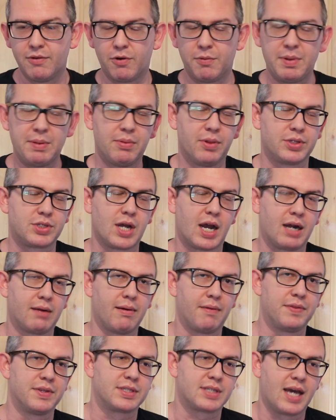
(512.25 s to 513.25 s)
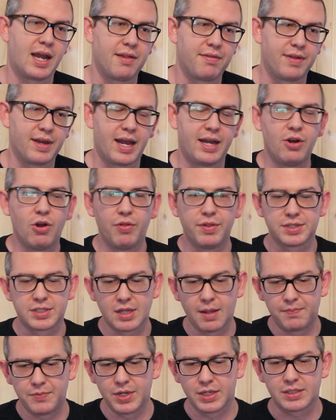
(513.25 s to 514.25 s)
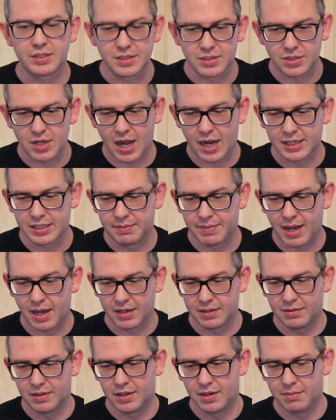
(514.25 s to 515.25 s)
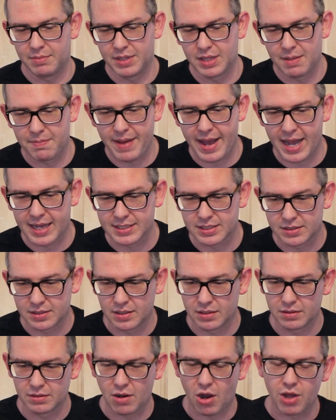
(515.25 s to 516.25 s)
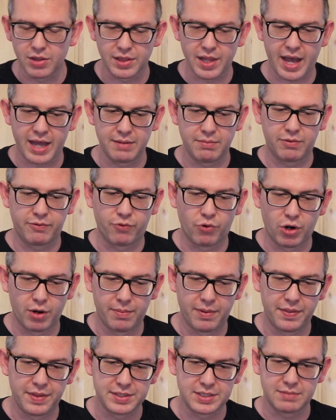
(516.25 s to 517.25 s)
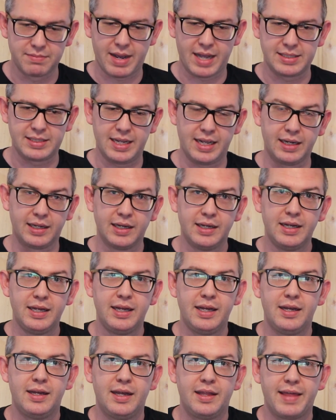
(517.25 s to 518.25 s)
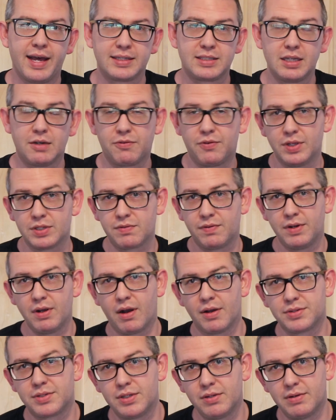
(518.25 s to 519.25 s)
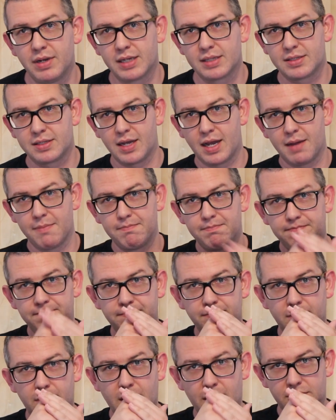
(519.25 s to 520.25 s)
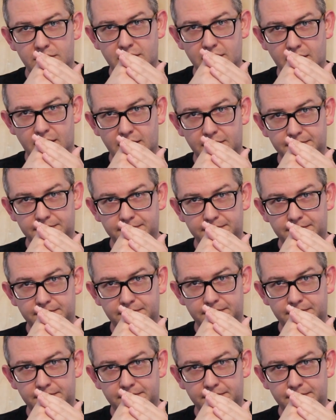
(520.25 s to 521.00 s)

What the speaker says: for people to talk about this kind of thing. I know the subject is talked about in the past and online before, but this is my take. That's it for this video. I'll see you next time. Godzilla.